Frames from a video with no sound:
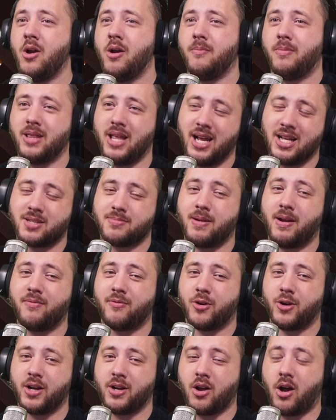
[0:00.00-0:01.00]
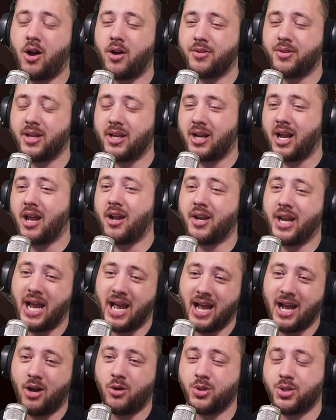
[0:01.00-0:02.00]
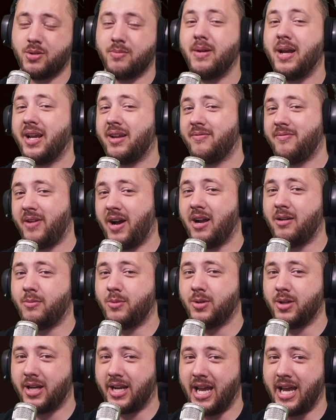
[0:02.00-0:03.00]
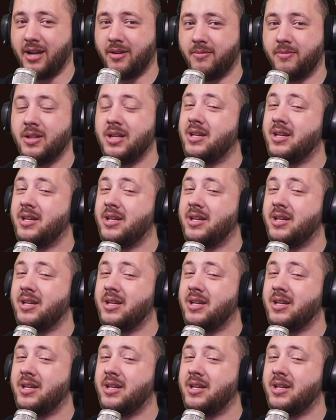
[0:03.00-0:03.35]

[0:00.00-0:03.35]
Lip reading: But that is my verdict on the gun, how to make it viable again.